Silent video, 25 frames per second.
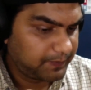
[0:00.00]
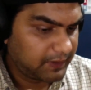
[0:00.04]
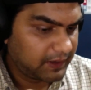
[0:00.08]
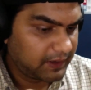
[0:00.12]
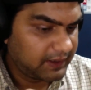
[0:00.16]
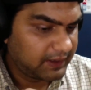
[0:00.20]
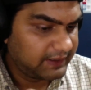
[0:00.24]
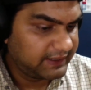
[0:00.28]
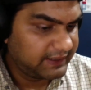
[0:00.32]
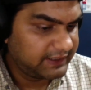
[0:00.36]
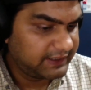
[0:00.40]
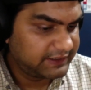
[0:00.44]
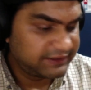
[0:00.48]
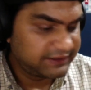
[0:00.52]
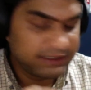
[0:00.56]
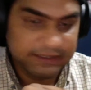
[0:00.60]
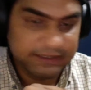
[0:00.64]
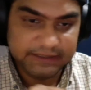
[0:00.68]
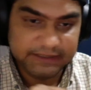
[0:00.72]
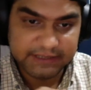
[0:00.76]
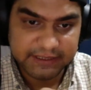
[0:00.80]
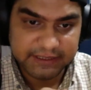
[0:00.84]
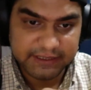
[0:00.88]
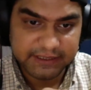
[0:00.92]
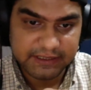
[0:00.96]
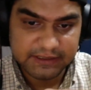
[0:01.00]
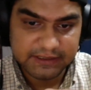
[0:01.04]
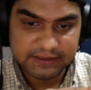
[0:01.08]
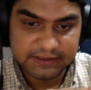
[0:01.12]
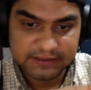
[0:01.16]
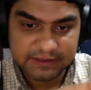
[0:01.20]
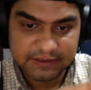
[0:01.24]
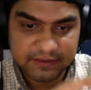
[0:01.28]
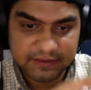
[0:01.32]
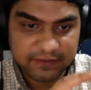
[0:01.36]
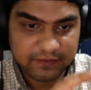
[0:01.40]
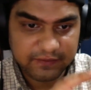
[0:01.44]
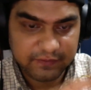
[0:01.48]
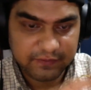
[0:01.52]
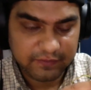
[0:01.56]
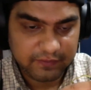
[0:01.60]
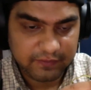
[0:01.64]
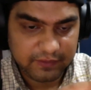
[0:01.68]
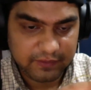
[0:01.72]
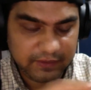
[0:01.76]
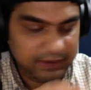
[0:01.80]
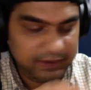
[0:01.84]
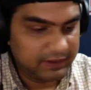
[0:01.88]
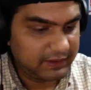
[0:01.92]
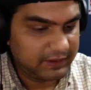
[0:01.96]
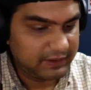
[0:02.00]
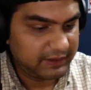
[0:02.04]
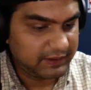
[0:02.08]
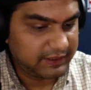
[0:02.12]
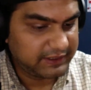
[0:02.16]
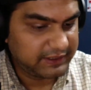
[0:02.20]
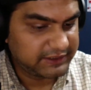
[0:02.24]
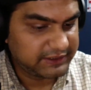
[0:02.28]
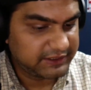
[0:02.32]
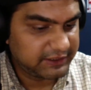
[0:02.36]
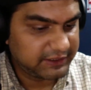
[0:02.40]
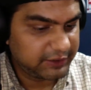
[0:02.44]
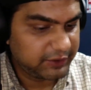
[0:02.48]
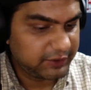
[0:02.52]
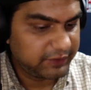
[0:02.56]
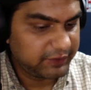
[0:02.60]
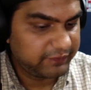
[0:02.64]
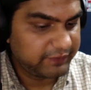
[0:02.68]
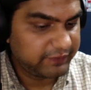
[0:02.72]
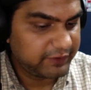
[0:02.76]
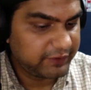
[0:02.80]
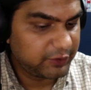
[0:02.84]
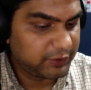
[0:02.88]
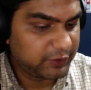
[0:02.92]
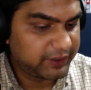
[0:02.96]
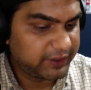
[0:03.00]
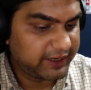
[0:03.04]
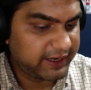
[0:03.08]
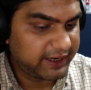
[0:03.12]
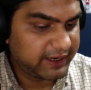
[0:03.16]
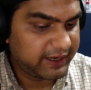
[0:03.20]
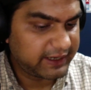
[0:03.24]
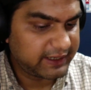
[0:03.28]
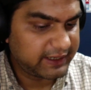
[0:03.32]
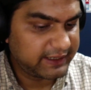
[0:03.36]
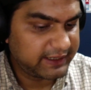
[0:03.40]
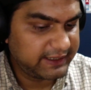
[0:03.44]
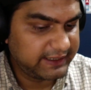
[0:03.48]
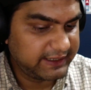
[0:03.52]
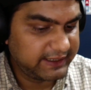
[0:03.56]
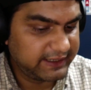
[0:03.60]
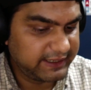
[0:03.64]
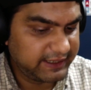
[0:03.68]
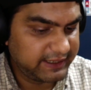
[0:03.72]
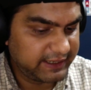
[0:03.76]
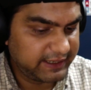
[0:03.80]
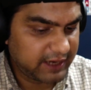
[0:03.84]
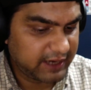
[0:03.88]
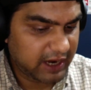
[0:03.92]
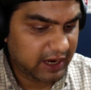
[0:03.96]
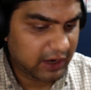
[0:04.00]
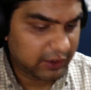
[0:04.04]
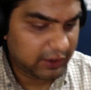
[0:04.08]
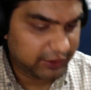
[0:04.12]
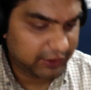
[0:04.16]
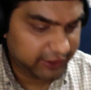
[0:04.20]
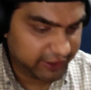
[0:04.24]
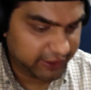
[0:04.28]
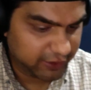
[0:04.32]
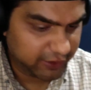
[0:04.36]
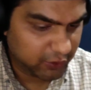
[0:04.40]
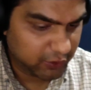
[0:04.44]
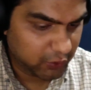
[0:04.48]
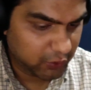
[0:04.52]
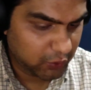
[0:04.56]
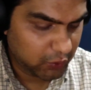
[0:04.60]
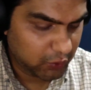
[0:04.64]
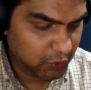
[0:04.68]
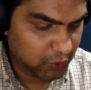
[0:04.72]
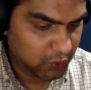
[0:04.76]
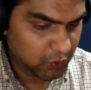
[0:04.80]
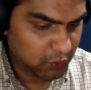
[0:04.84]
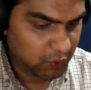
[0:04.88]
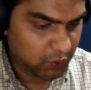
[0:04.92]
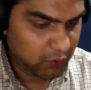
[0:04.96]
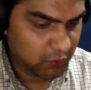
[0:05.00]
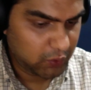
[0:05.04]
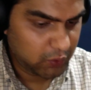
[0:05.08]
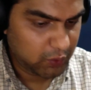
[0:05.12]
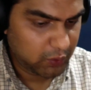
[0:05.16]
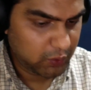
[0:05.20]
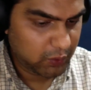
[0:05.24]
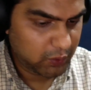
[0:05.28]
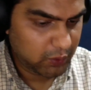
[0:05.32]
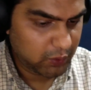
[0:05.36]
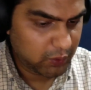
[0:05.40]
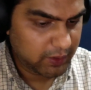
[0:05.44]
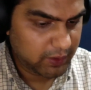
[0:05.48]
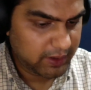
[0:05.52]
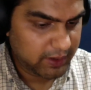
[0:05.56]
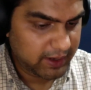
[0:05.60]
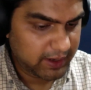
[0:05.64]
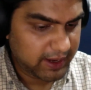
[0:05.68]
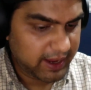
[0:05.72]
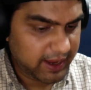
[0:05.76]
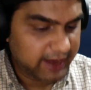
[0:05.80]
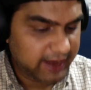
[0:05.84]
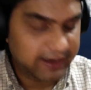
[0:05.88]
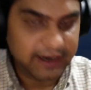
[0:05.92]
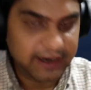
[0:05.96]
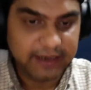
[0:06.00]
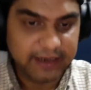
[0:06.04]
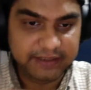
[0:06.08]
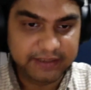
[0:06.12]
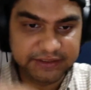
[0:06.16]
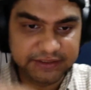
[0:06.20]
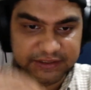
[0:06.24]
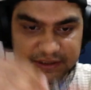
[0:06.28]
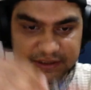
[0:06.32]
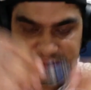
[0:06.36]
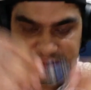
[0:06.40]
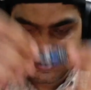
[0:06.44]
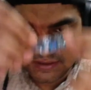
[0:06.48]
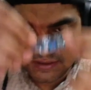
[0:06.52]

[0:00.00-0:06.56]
digital signals, even you take DO and adjust the